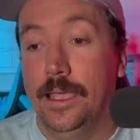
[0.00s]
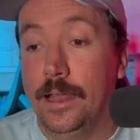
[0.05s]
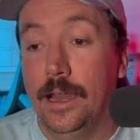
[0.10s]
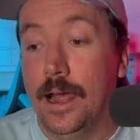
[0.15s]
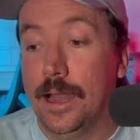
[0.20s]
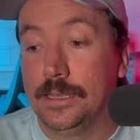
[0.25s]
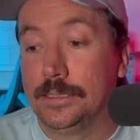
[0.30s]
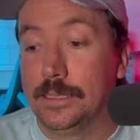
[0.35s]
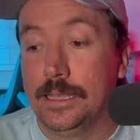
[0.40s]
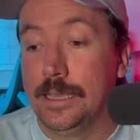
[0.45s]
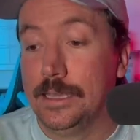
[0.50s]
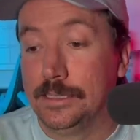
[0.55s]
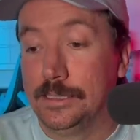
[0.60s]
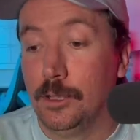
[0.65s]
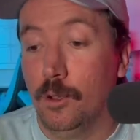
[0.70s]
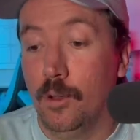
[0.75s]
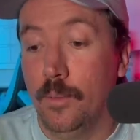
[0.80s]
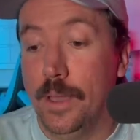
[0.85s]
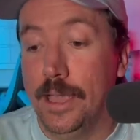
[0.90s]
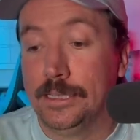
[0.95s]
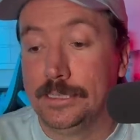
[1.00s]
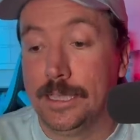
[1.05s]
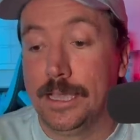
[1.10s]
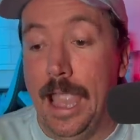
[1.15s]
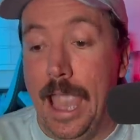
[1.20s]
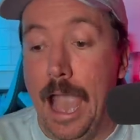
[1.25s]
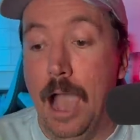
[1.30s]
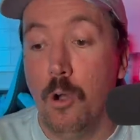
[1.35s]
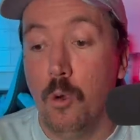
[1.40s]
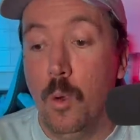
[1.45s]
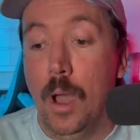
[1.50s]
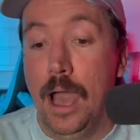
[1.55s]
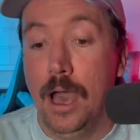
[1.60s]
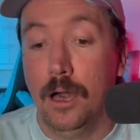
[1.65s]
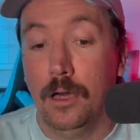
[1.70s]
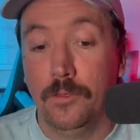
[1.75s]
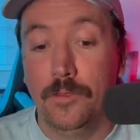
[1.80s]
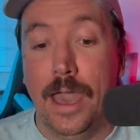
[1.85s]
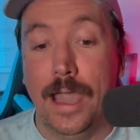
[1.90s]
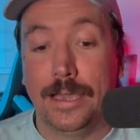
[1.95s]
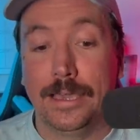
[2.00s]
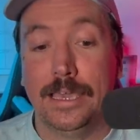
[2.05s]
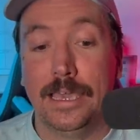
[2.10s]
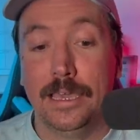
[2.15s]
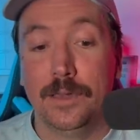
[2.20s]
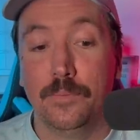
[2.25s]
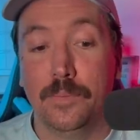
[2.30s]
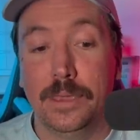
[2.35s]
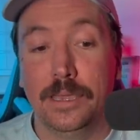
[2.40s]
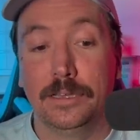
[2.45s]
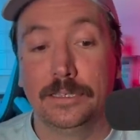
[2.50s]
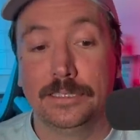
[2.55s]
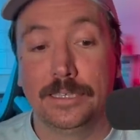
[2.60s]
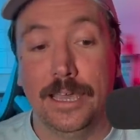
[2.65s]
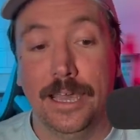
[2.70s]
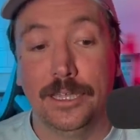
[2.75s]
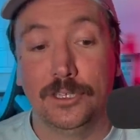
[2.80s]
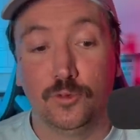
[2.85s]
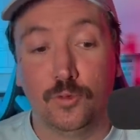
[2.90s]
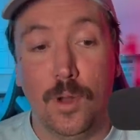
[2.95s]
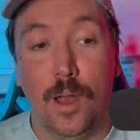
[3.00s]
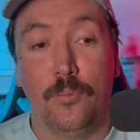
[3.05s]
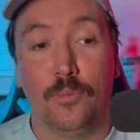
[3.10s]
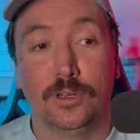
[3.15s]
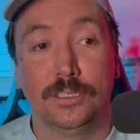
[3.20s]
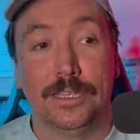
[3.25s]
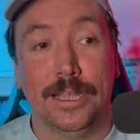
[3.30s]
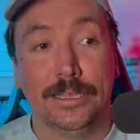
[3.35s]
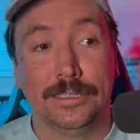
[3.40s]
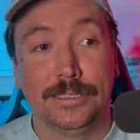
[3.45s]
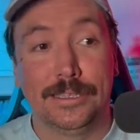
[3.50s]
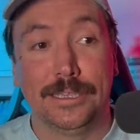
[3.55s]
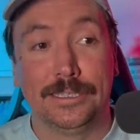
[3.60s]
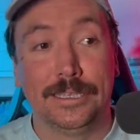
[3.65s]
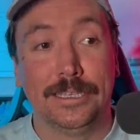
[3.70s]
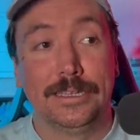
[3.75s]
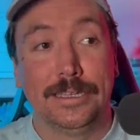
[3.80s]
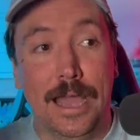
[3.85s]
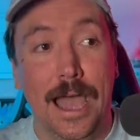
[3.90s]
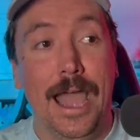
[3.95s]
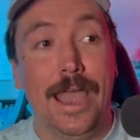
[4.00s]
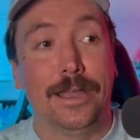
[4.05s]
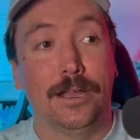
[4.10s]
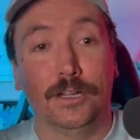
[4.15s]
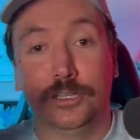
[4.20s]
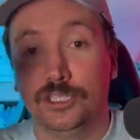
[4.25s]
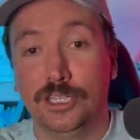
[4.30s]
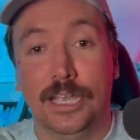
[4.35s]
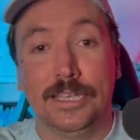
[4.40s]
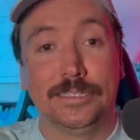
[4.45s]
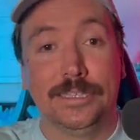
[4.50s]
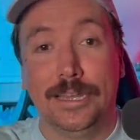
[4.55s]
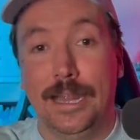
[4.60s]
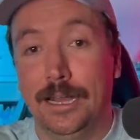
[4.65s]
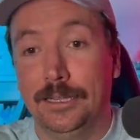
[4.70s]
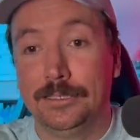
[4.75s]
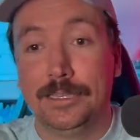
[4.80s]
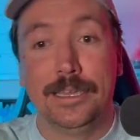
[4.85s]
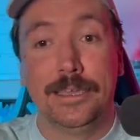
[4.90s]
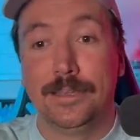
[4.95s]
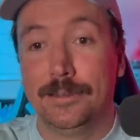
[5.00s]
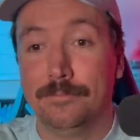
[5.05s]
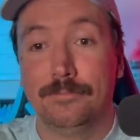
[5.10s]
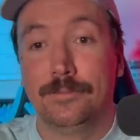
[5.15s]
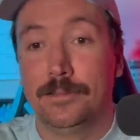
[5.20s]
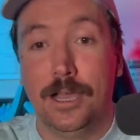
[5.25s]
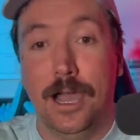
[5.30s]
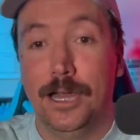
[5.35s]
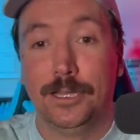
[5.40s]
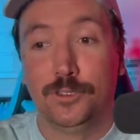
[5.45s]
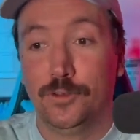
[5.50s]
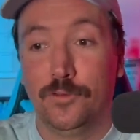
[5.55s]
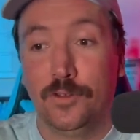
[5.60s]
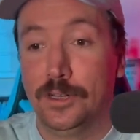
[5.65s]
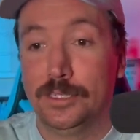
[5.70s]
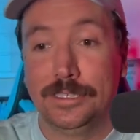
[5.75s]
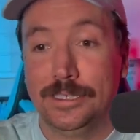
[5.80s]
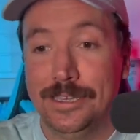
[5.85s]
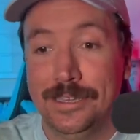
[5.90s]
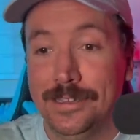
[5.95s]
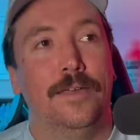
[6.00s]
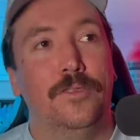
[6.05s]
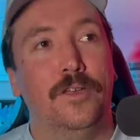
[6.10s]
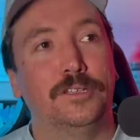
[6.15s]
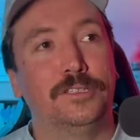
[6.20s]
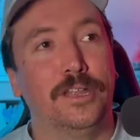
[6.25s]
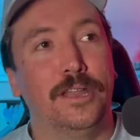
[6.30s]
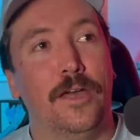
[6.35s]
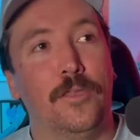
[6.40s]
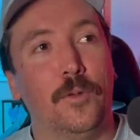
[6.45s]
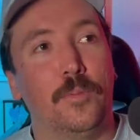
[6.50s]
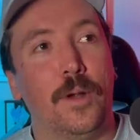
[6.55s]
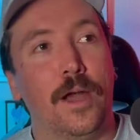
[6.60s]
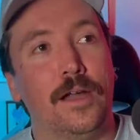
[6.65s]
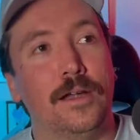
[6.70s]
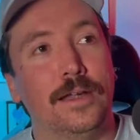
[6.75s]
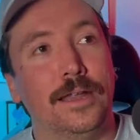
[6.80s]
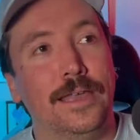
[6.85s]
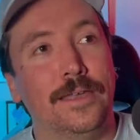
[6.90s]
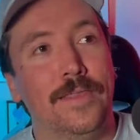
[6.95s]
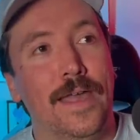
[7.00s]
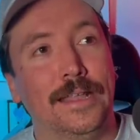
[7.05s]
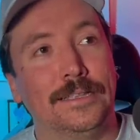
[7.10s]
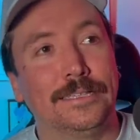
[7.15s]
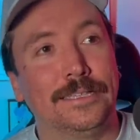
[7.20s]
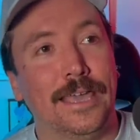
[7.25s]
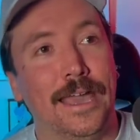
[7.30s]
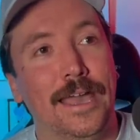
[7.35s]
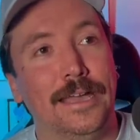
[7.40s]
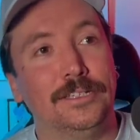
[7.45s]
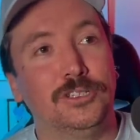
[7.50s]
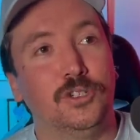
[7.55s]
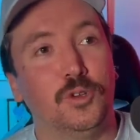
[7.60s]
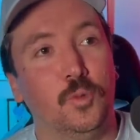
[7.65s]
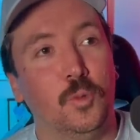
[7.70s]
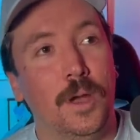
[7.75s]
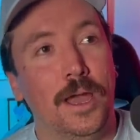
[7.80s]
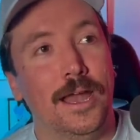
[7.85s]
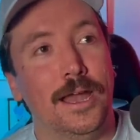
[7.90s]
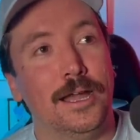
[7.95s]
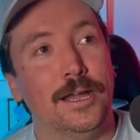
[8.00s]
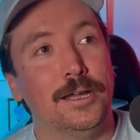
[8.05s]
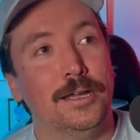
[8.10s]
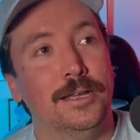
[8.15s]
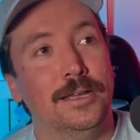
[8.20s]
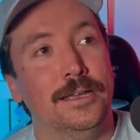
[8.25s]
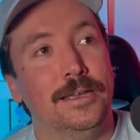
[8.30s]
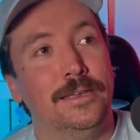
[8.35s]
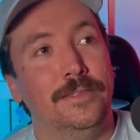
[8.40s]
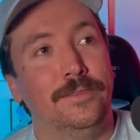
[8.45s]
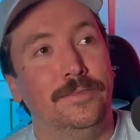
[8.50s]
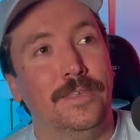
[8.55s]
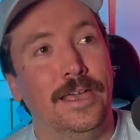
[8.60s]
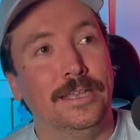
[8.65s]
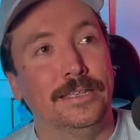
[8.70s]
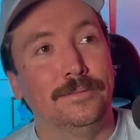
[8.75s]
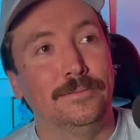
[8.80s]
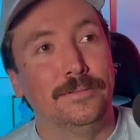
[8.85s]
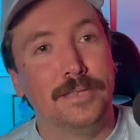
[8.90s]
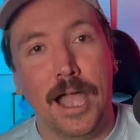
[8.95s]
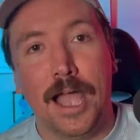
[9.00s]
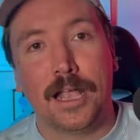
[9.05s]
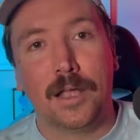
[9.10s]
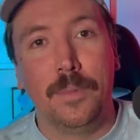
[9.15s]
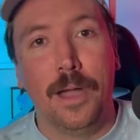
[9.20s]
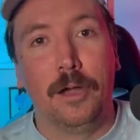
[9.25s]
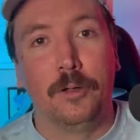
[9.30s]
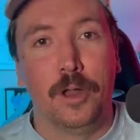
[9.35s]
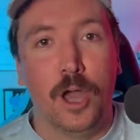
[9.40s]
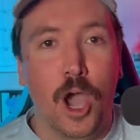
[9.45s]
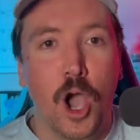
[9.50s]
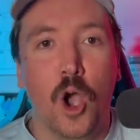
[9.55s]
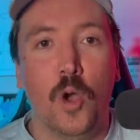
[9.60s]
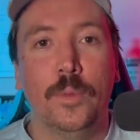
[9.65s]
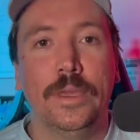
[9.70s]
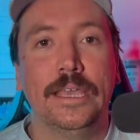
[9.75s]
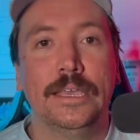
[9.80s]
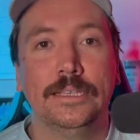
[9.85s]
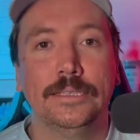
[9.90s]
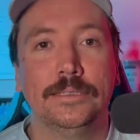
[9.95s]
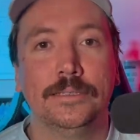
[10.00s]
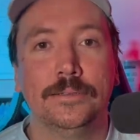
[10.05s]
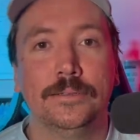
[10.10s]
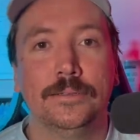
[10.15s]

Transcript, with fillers: honestly is so amazing how well that Key and Peele sketch represents this entire Jason Aldean controversy. There's another part in that sketch where they talk about homies.